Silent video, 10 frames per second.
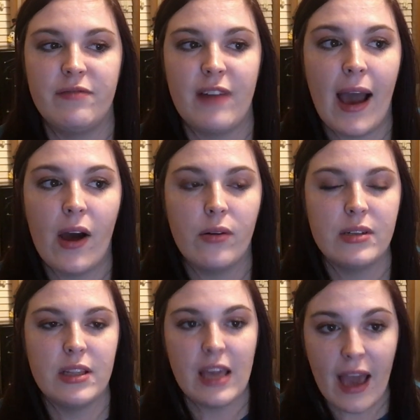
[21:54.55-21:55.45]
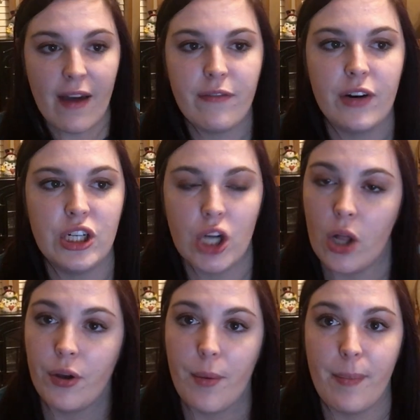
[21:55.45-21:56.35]
found the
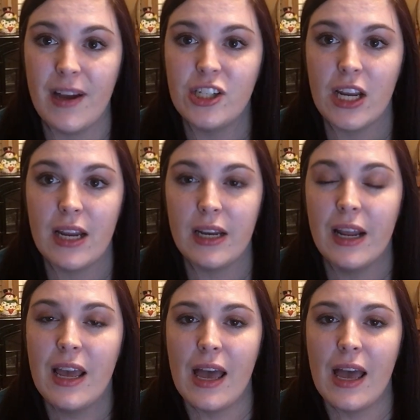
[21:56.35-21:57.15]
EveryDollar budget